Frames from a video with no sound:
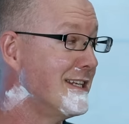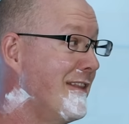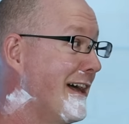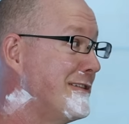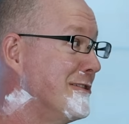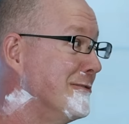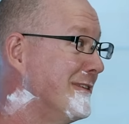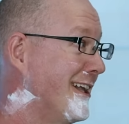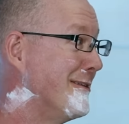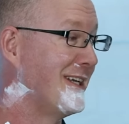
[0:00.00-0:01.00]
And I did that too.
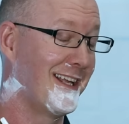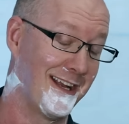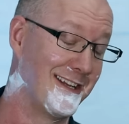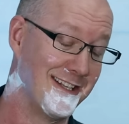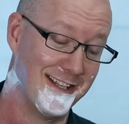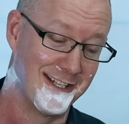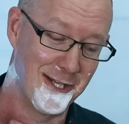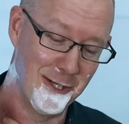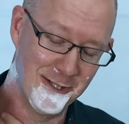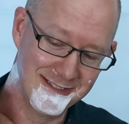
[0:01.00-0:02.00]
At the beginning, I did that too.